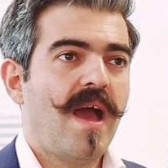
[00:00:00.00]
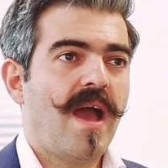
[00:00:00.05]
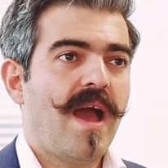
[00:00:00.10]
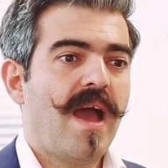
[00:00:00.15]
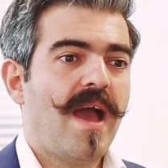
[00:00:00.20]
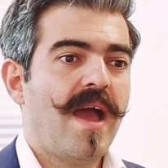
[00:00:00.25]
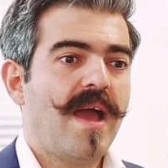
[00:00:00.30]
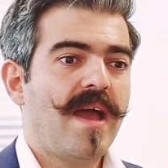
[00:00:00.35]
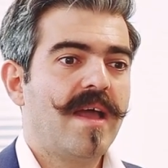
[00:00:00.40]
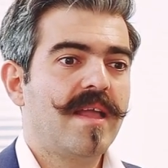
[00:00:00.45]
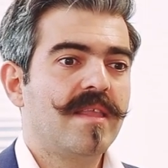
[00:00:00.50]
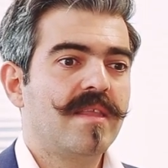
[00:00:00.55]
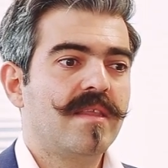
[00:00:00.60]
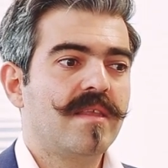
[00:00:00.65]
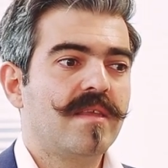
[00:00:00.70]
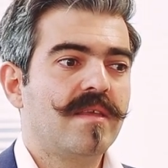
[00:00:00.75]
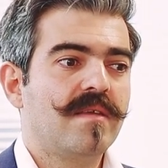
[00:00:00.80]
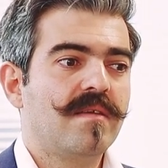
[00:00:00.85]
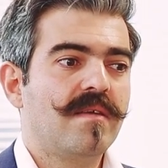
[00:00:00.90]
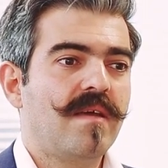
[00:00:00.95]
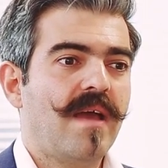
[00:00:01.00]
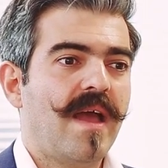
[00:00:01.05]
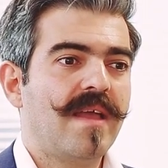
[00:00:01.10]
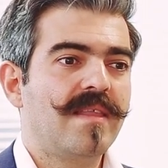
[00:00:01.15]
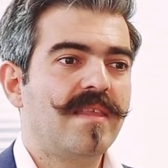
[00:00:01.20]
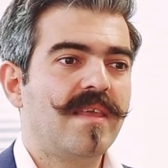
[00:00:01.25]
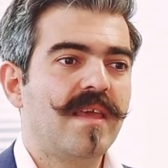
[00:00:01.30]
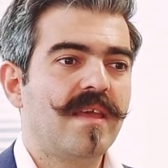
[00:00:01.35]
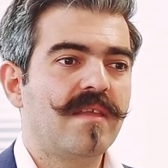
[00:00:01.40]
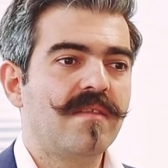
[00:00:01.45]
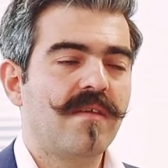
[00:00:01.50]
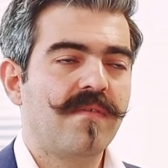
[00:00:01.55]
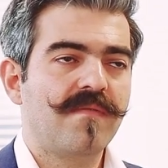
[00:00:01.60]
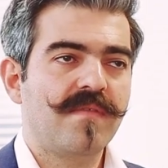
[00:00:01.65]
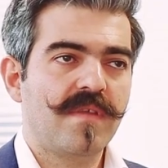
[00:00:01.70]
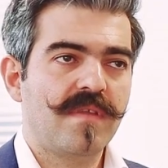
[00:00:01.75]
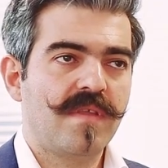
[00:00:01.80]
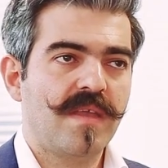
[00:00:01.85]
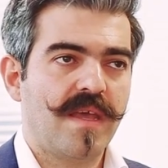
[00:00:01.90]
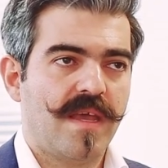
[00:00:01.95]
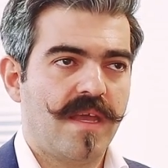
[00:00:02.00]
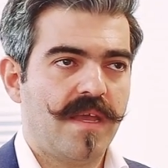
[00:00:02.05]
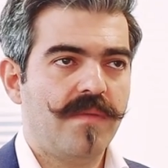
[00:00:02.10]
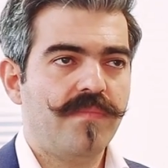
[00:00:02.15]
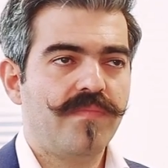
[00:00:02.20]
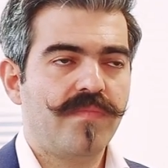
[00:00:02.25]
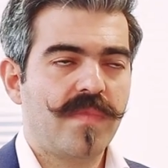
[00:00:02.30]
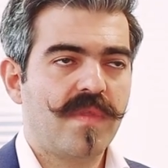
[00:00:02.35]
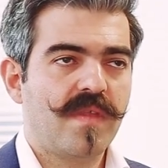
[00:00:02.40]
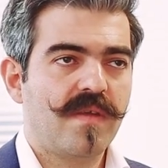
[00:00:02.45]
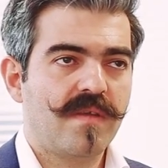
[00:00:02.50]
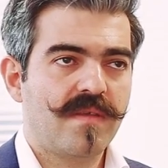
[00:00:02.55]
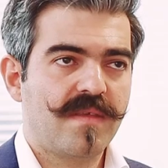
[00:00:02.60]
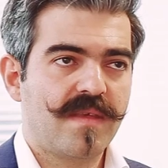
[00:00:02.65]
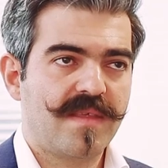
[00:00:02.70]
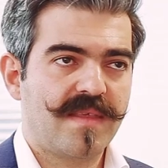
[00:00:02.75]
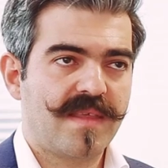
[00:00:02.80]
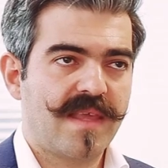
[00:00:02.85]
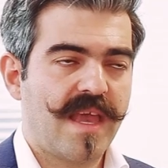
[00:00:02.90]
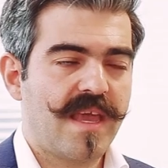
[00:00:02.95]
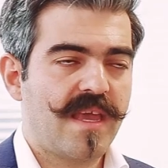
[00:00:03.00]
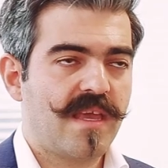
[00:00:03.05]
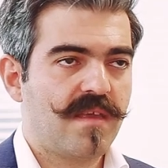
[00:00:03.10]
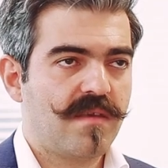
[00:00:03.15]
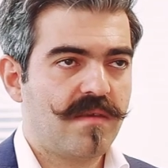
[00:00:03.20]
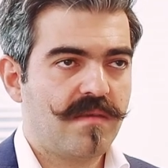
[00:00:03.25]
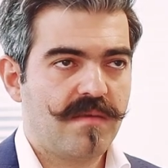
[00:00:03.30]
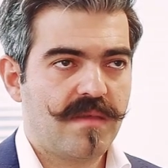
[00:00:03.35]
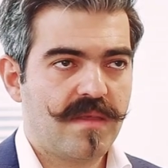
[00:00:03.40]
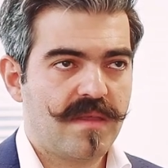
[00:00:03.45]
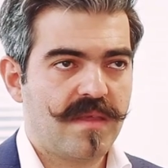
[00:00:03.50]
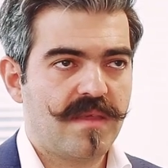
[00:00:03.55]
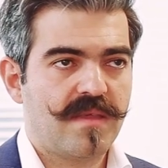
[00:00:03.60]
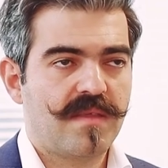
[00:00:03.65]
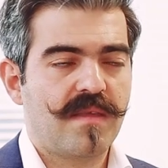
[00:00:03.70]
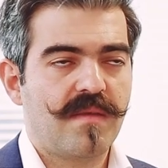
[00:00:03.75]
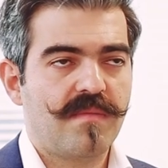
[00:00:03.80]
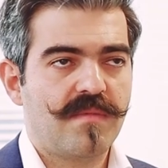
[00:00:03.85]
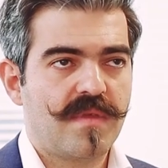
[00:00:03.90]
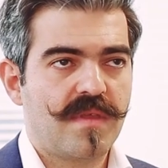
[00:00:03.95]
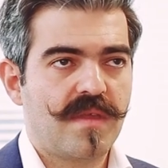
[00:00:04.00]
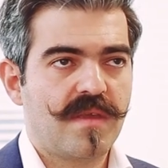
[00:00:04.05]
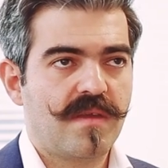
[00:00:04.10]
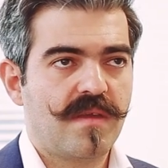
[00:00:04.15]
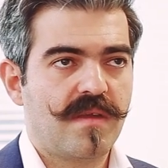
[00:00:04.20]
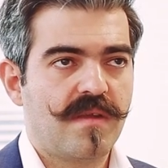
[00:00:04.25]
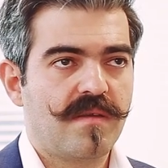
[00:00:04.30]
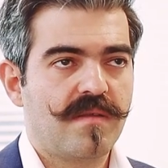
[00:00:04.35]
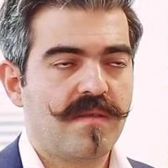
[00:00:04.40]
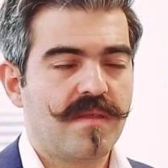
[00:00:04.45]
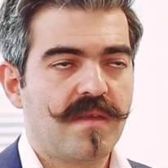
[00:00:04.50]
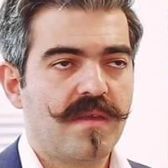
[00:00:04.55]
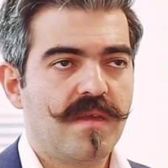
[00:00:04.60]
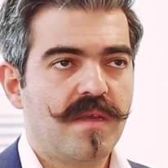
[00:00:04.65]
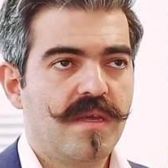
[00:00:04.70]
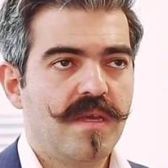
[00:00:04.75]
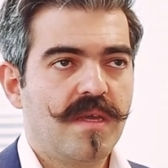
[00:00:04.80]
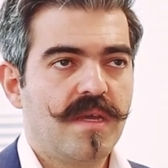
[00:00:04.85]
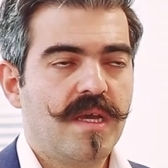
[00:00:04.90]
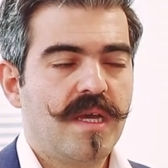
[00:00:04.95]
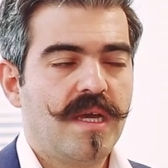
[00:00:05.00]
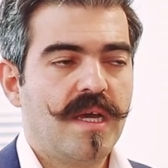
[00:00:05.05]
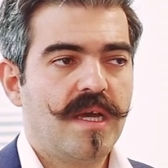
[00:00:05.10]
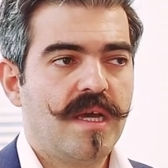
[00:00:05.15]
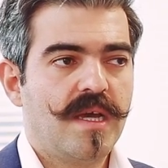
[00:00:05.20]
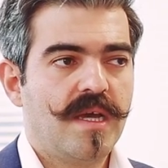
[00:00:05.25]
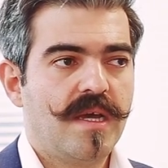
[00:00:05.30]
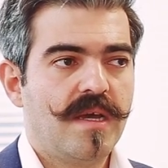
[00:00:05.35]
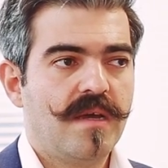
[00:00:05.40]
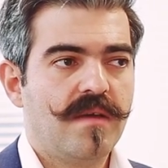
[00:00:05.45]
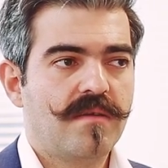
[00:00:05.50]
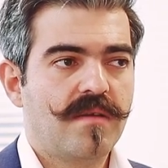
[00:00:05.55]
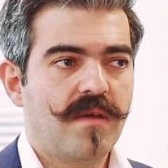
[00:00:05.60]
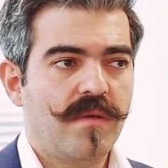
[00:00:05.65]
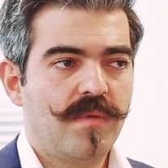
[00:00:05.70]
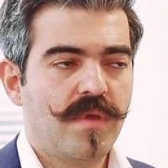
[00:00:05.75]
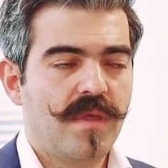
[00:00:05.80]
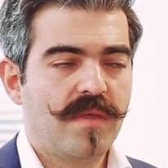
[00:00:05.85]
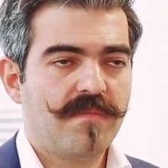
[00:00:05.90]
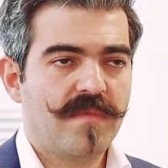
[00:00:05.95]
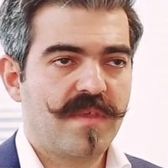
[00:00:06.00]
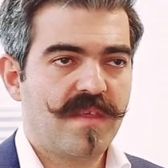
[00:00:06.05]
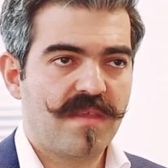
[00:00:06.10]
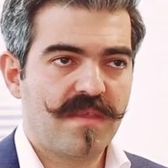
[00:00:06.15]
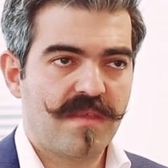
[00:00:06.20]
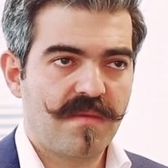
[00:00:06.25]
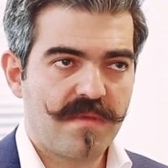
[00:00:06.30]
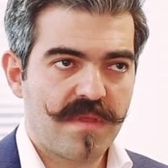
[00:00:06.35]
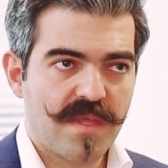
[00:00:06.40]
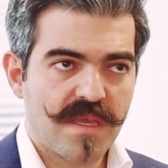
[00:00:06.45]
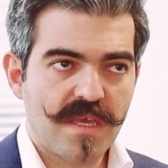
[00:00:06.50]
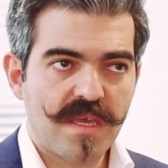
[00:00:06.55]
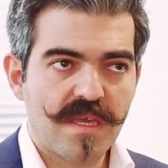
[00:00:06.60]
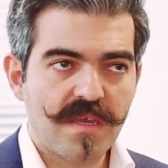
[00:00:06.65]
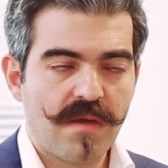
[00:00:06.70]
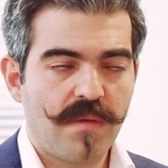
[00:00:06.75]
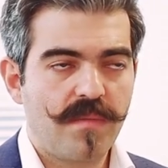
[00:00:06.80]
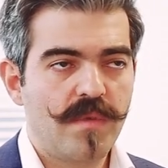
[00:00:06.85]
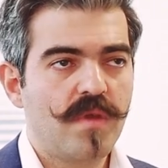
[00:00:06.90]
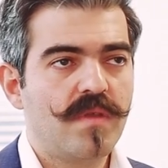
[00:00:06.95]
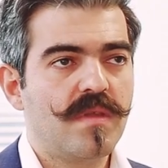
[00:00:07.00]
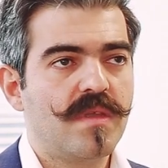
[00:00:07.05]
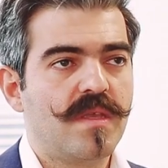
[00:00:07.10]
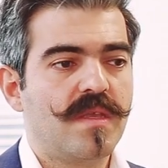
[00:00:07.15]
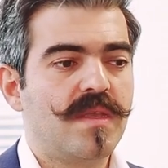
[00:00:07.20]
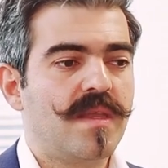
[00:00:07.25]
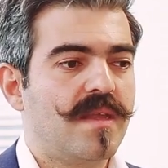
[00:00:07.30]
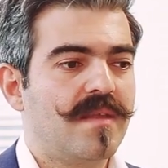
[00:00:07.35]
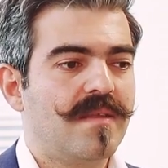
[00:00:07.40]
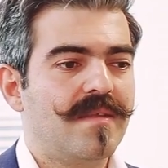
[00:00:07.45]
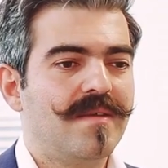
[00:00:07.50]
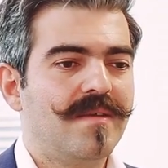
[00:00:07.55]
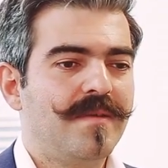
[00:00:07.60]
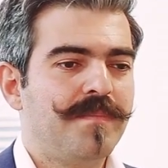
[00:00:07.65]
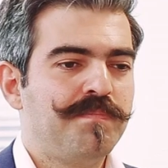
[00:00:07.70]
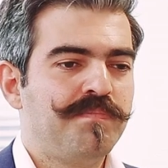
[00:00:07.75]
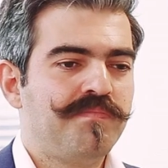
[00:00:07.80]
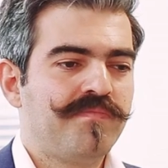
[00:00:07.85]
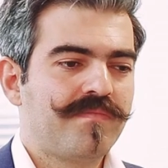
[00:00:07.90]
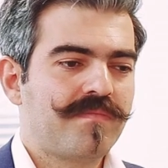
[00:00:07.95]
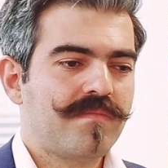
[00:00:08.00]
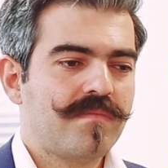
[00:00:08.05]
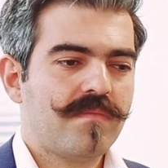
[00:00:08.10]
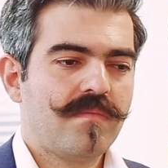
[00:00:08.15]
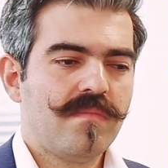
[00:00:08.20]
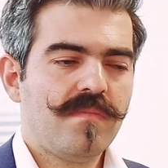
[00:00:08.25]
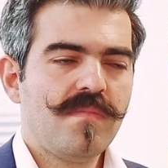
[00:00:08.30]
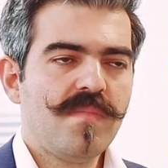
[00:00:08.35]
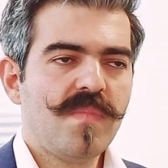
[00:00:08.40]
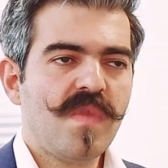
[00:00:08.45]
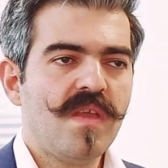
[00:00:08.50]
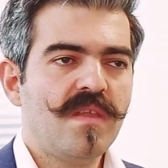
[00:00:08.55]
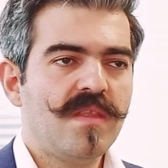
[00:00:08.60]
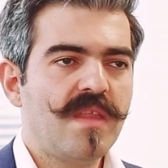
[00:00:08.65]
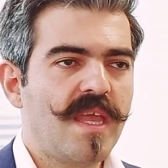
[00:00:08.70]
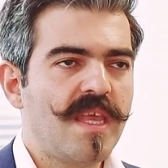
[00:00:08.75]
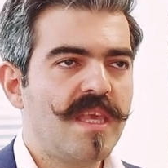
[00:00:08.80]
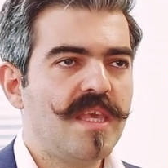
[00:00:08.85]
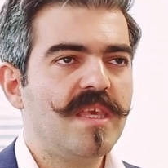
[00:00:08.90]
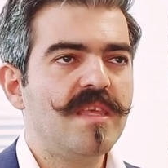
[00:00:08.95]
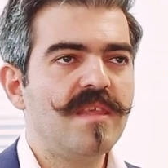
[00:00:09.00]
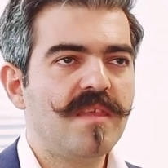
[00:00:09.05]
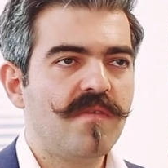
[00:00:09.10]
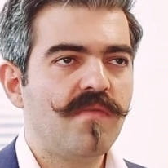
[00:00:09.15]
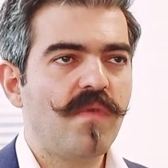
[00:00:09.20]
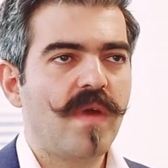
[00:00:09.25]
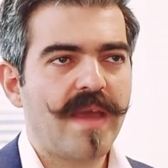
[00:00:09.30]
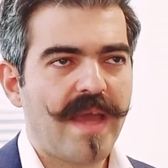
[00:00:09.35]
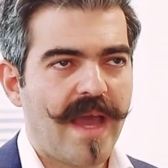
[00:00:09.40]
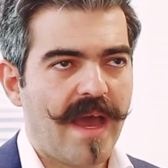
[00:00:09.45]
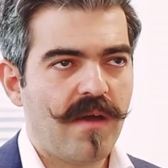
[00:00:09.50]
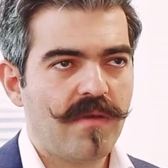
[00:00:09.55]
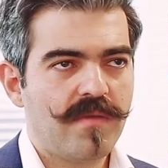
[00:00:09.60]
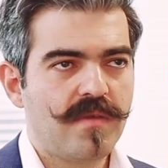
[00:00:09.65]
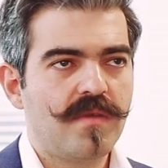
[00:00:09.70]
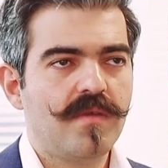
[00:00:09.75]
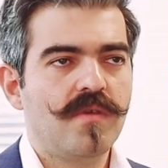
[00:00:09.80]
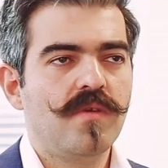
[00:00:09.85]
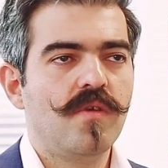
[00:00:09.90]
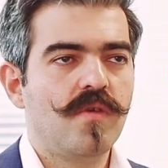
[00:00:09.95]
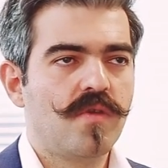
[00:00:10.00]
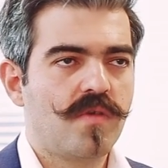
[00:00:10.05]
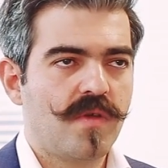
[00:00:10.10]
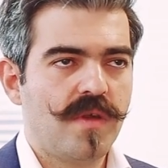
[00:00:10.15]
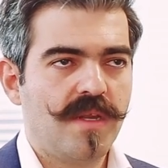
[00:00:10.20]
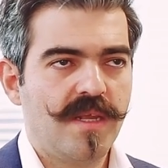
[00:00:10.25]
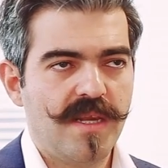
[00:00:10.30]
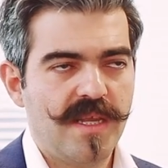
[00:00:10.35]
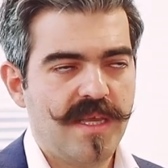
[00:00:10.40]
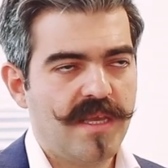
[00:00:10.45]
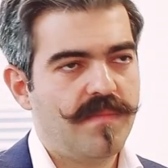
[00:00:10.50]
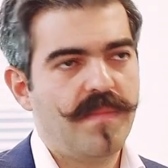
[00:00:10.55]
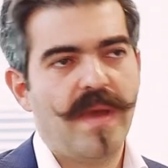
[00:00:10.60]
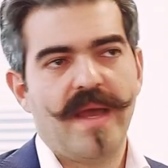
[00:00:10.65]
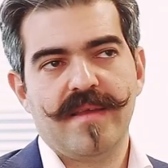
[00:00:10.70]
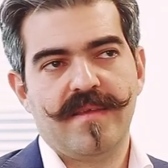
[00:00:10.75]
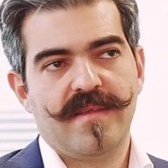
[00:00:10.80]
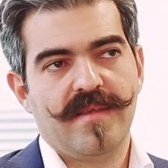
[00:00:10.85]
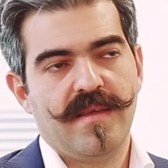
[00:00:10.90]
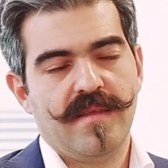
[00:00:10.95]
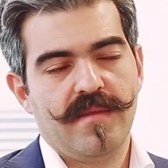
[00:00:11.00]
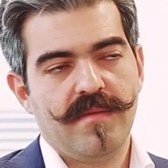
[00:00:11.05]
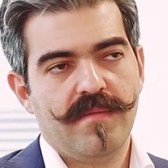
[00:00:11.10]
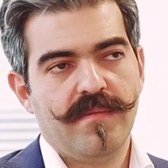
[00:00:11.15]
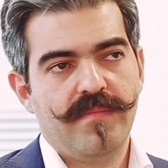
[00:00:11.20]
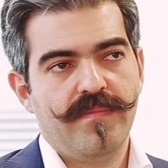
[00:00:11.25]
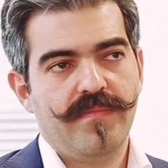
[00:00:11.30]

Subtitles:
And at the end of the day, there's a saying in systems thinkers, in systems thinking community, that the easy way out usually leads back in.